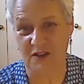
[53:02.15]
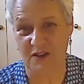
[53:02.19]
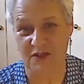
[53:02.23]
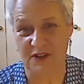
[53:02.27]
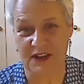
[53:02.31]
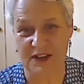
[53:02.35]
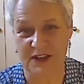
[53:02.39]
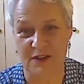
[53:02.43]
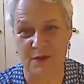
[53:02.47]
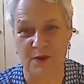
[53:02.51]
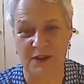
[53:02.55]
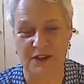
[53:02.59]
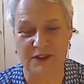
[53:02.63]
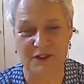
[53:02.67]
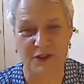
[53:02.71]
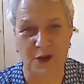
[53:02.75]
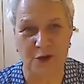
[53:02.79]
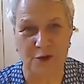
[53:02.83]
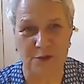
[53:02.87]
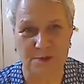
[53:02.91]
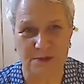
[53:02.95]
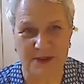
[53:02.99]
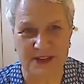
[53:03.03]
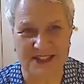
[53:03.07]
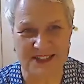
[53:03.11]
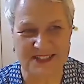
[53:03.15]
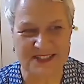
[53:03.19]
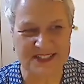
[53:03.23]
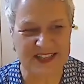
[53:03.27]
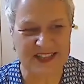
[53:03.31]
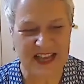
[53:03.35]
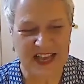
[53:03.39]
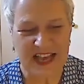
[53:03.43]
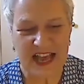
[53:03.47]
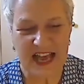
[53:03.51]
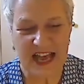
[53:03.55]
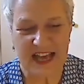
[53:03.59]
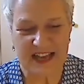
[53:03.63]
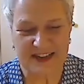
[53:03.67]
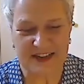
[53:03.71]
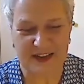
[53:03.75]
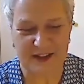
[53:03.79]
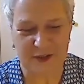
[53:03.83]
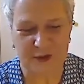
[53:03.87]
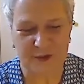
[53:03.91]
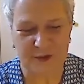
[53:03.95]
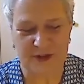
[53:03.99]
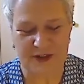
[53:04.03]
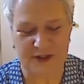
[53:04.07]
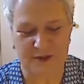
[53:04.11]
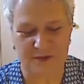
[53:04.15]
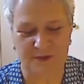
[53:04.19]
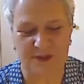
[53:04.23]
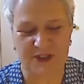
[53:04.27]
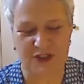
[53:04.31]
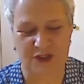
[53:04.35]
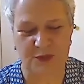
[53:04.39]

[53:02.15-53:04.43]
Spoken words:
really well-known piece. Another one which